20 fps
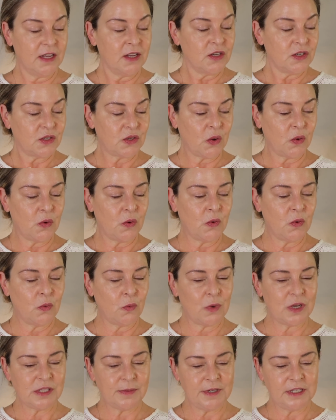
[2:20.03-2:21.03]
So
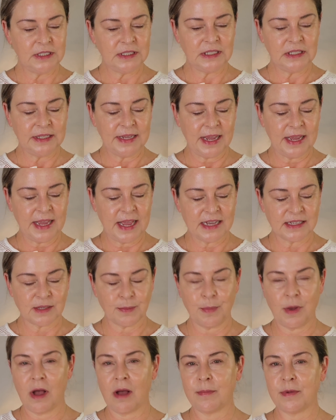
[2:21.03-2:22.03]
Westman Atelier has a
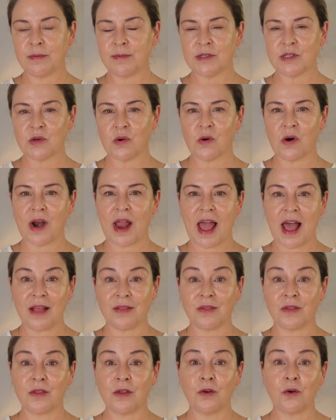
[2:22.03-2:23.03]
pop-up store at
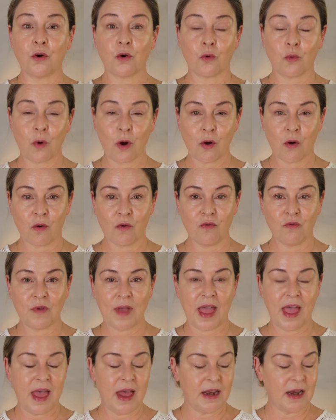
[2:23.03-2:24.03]
The Grove,
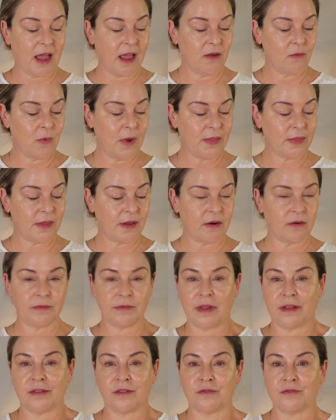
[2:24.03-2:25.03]
and I went there
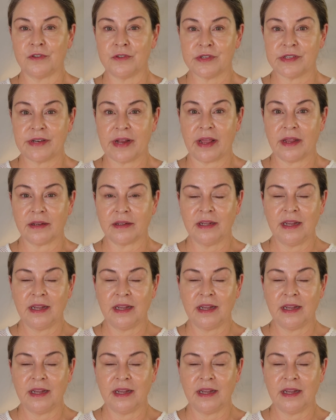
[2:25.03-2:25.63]
like the first day,